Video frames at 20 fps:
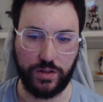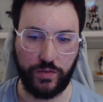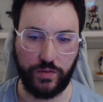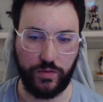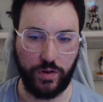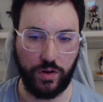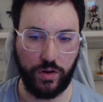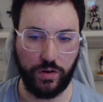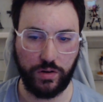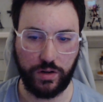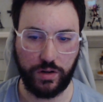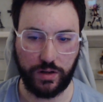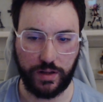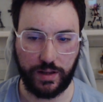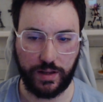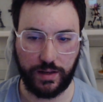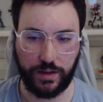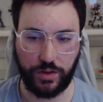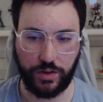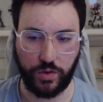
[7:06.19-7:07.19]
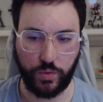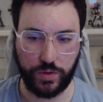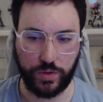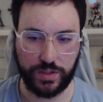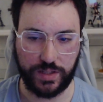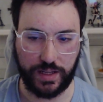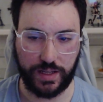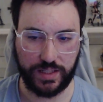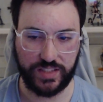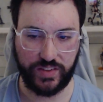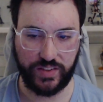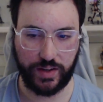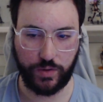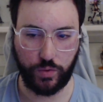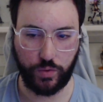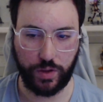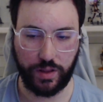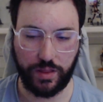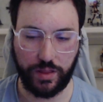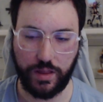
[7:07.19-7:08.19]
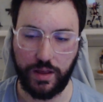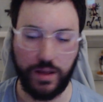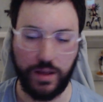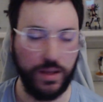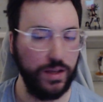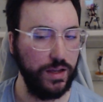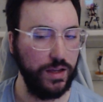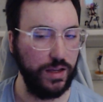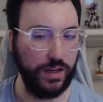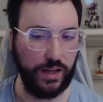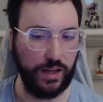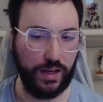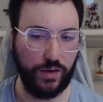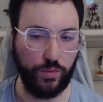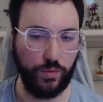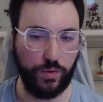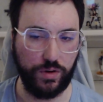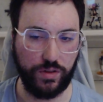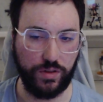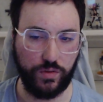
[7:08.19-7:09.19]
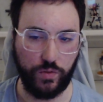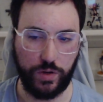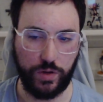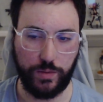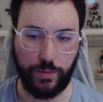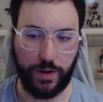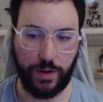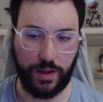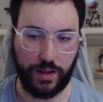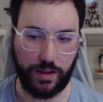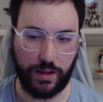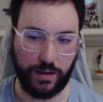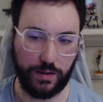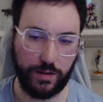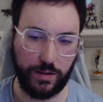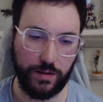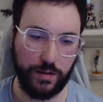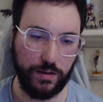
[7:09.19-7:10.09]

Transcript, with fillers: If you only got the ending you were satisfied with, it ain't worth replaying.